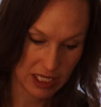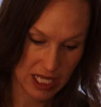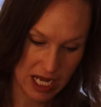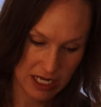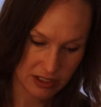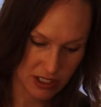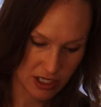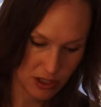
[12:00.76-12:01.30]
Yeah,
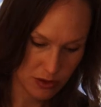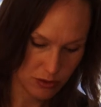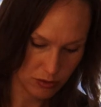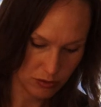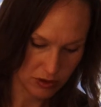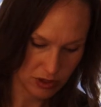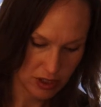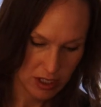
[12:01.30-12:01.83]
that is
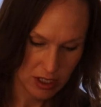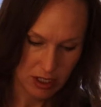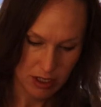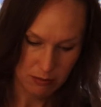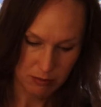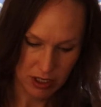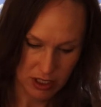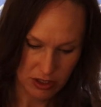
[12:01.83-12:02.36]
huge.
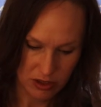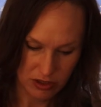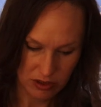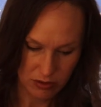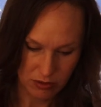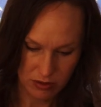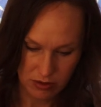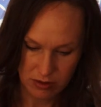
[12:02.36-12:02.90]
Page of
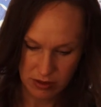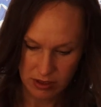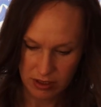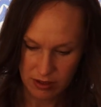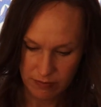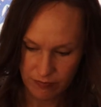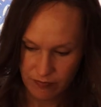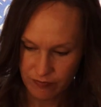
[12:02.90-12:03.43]
Swords.